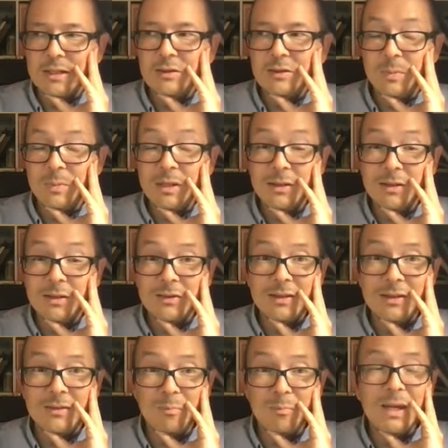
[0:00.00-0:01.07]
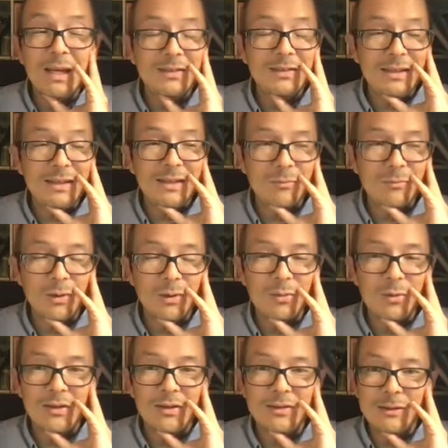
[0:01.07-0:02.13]
is because it's messy and
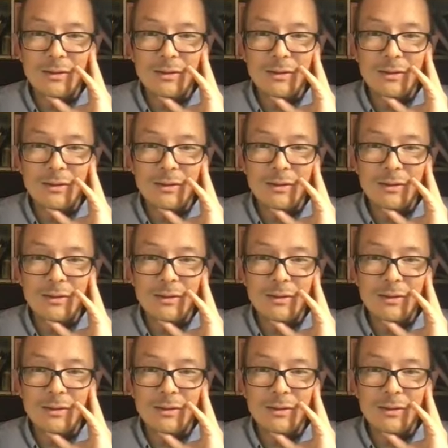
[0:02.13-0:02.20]
requires